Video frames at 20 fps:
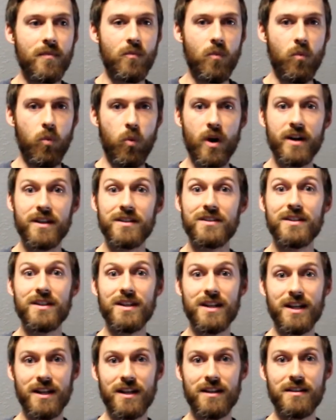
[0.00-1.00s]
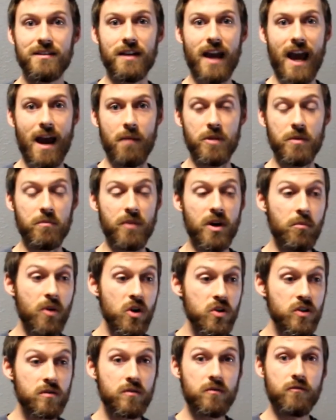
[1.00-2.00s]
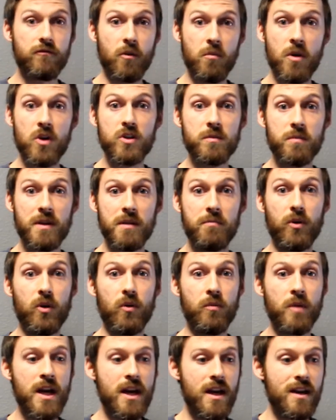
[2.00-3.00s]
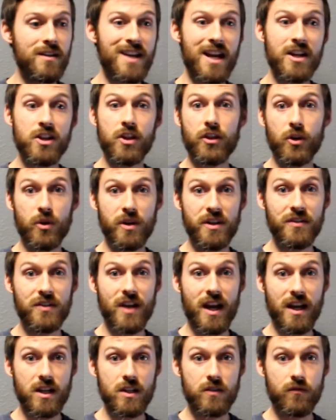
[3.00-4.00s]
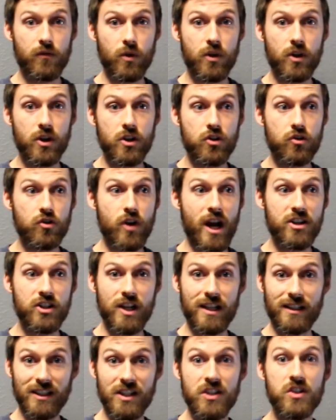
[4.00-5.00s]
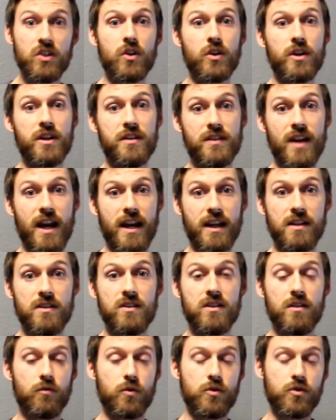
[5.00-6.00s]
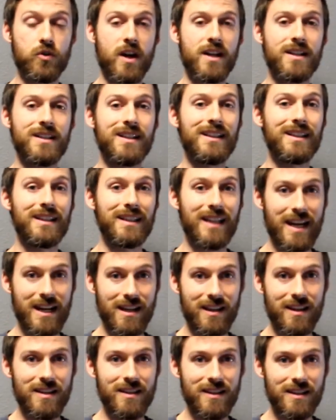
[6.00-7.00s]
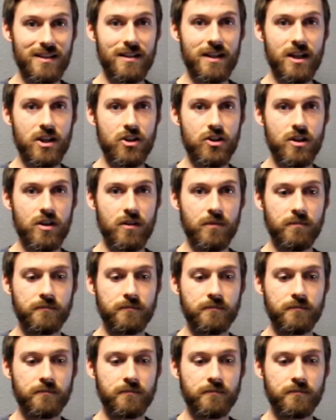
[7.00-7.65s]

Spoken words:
what is needed to happen. But for most people, 10 to 30 seconds for a good stretch, at least 30 seconds if we're trying to lengthen the tissue.